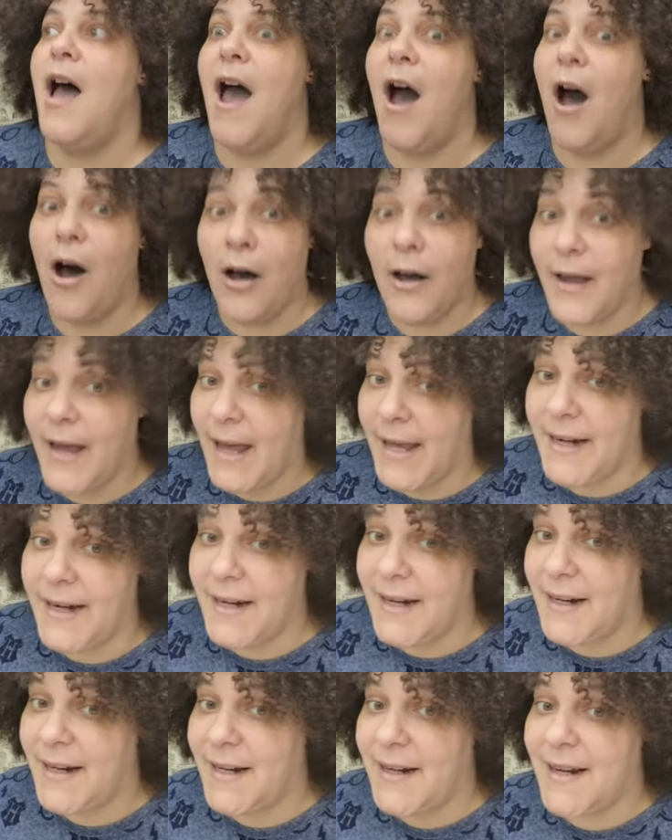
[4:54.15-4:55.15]
All
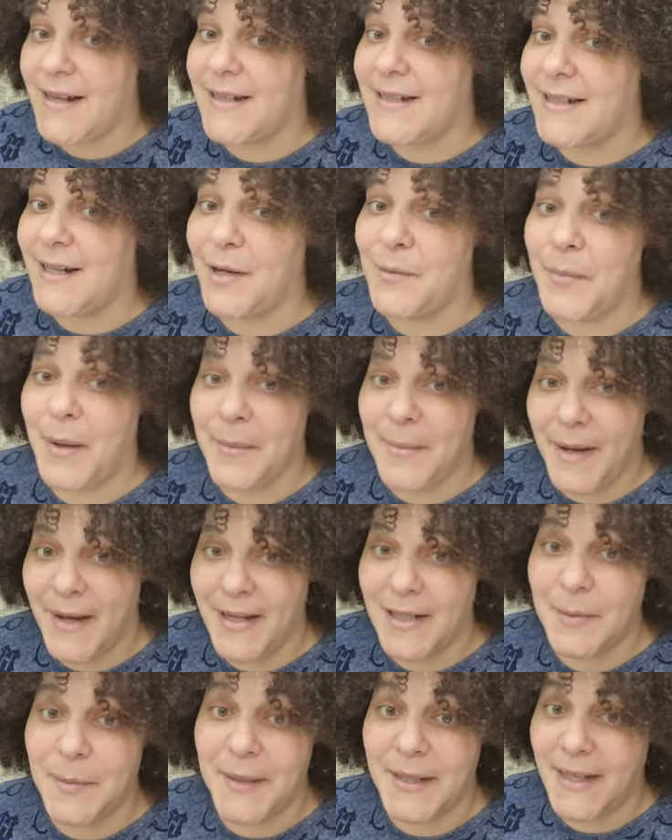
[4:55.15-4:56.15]
editing is done by my
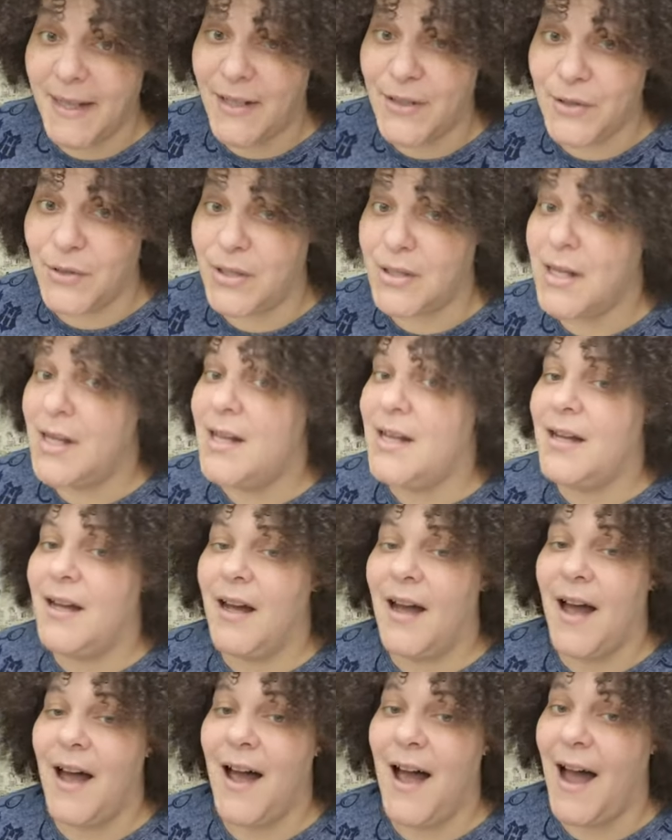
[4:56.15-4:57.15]
husband, Kendall.
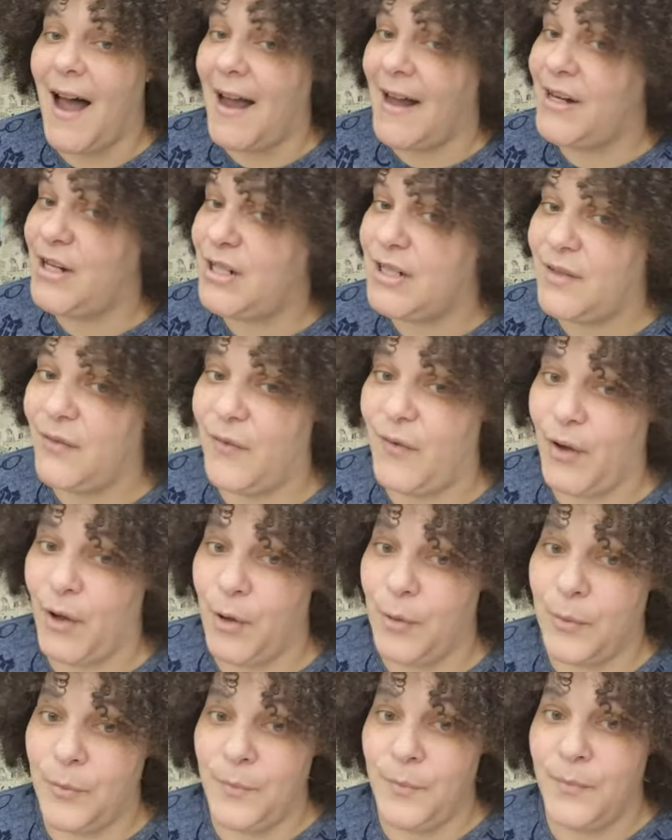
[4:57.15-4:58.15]
I just
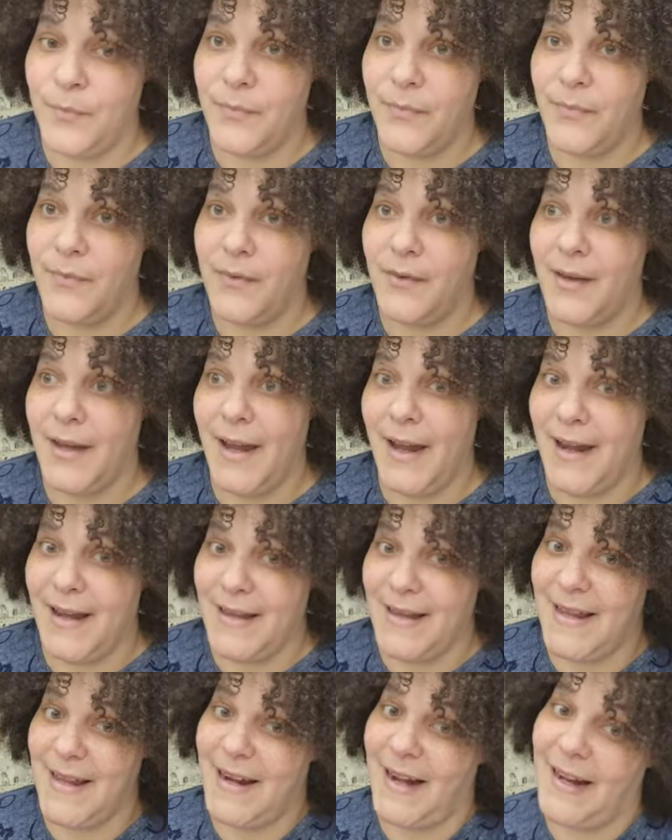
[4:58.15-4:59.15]
film
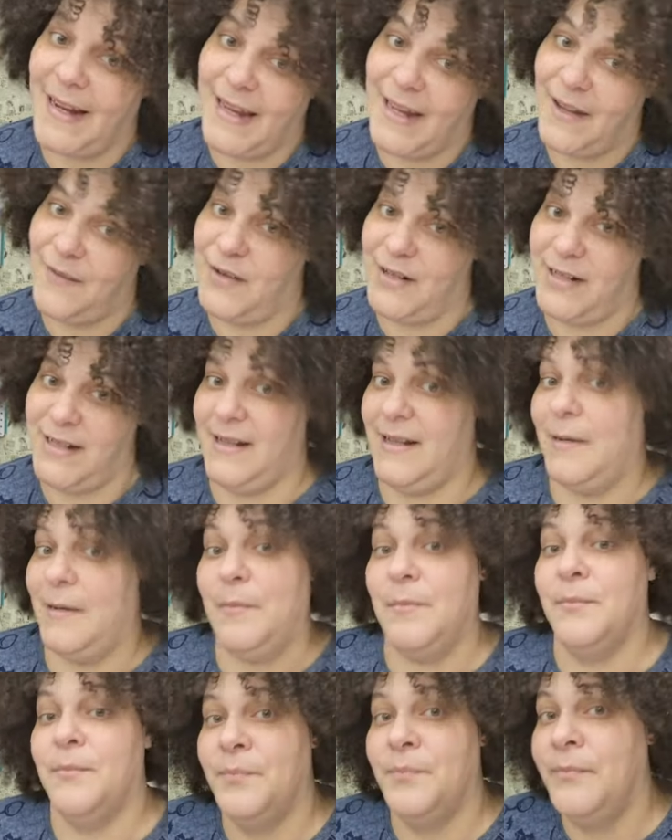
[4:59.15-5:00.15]
and then I give it to
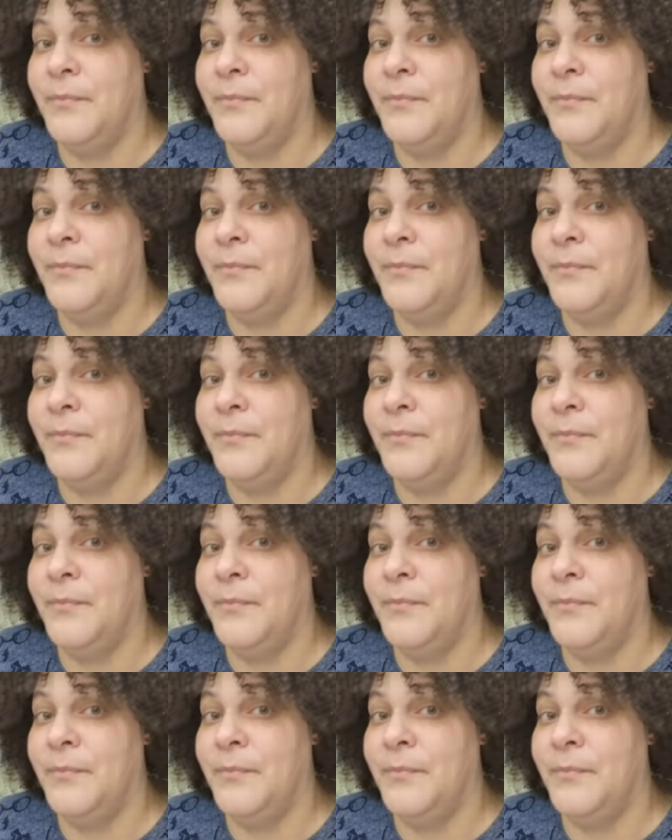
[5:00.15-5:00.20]
them.